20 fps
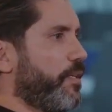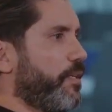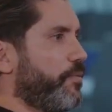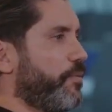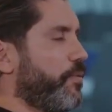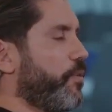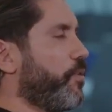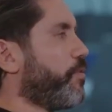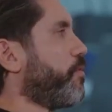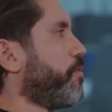
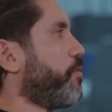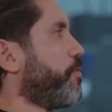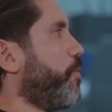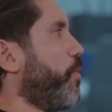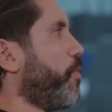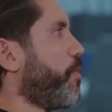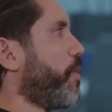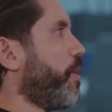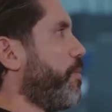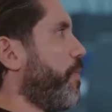We also
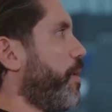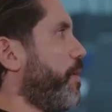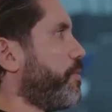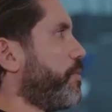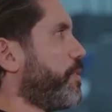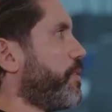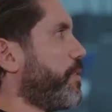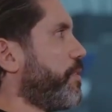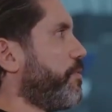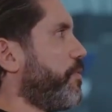spoke
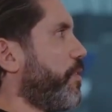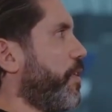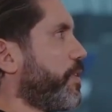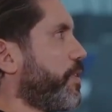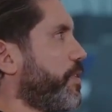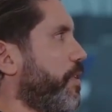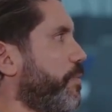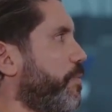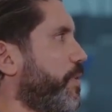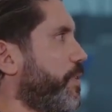about, for
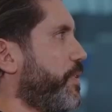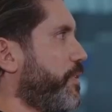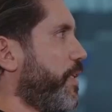example,